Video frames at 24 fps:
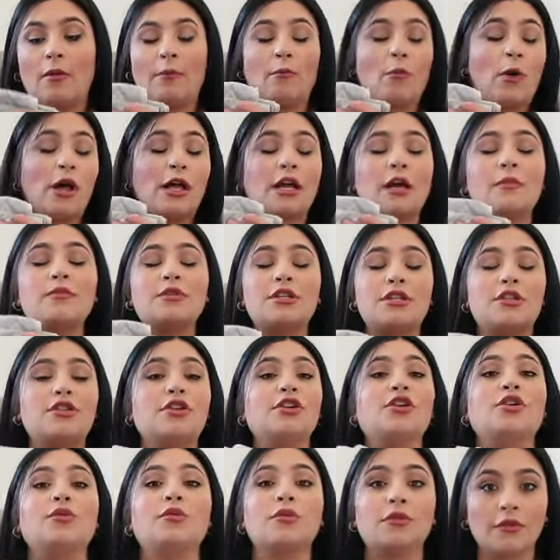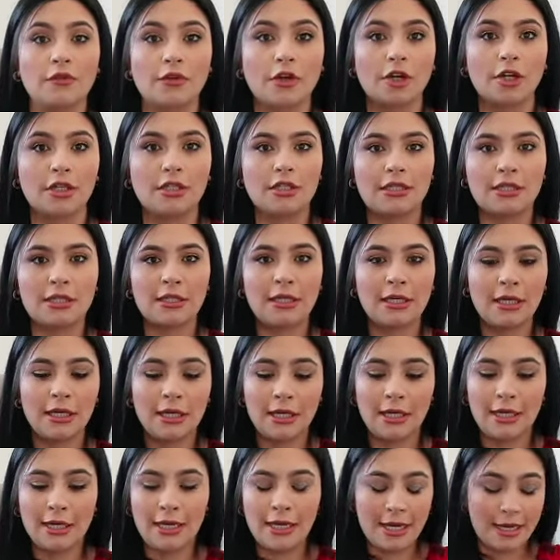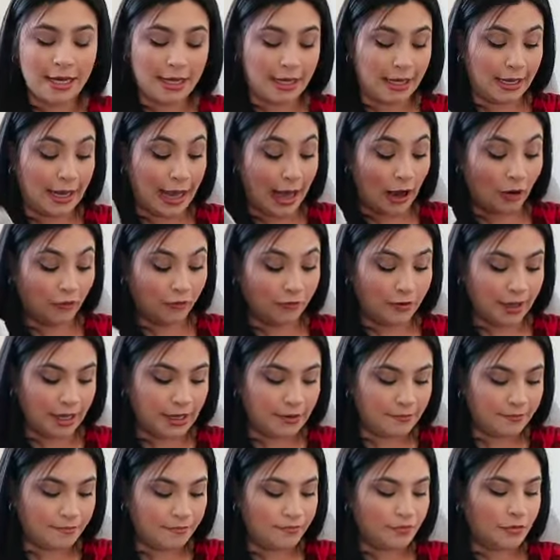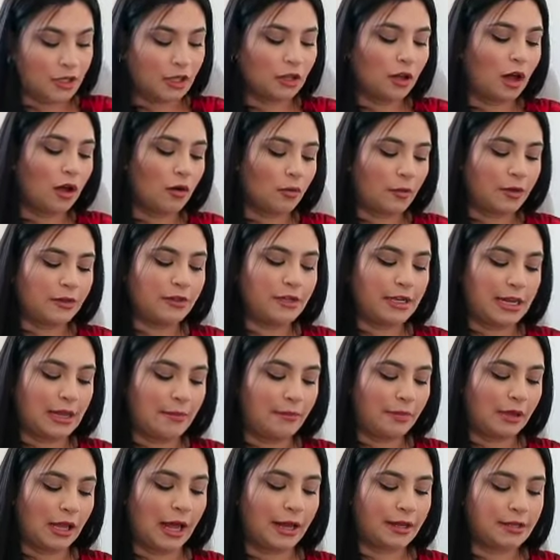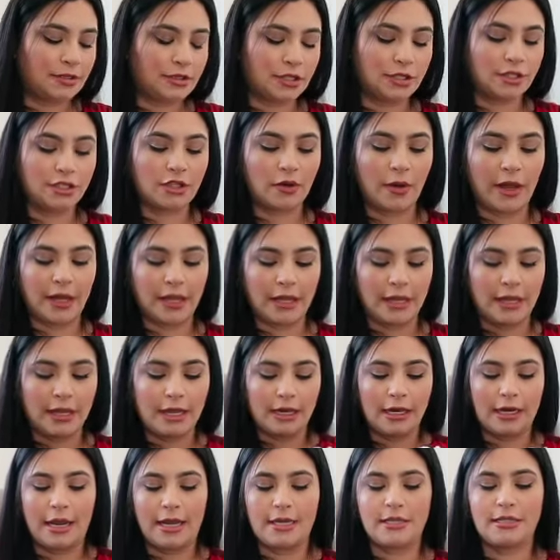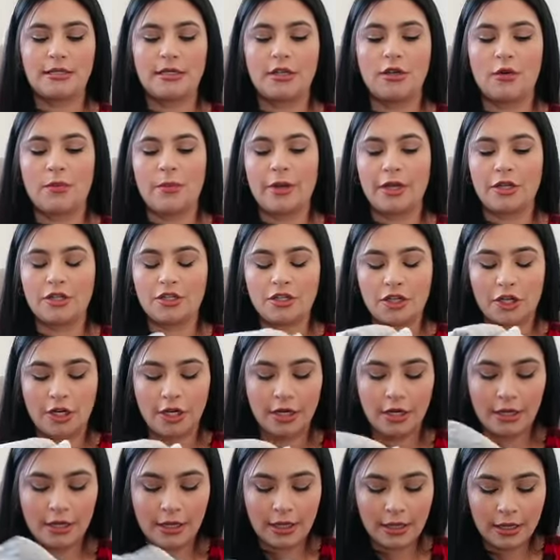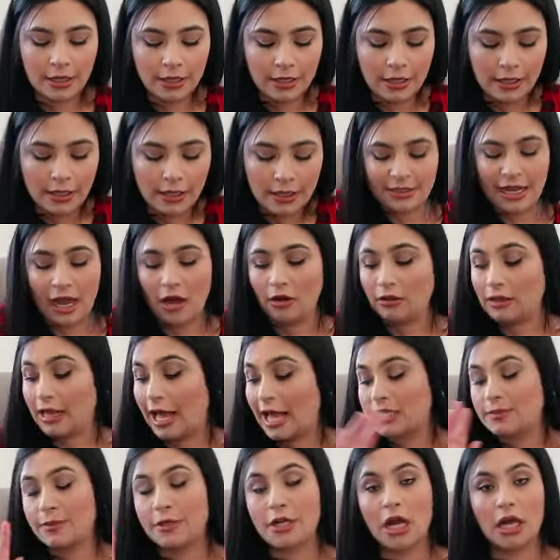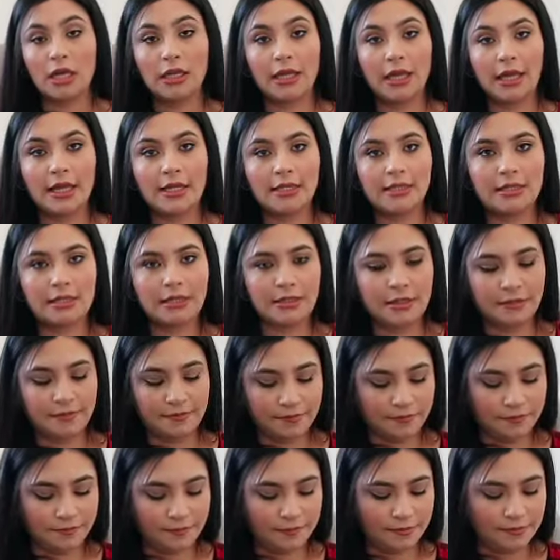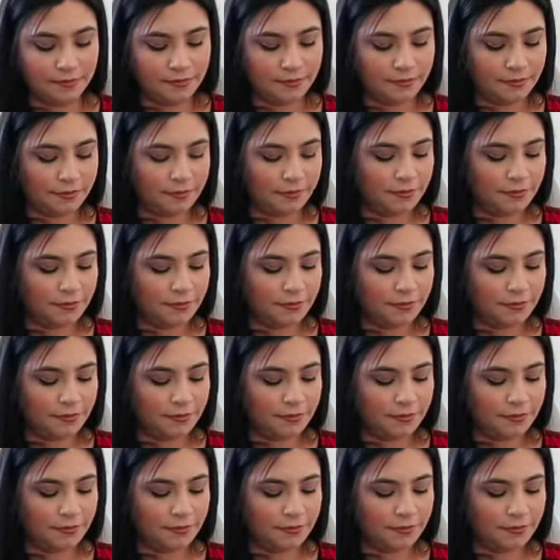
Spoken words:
welcome to the universe outfit along with the name plaque, just so I can get a nice cute picture. Now last but not least, the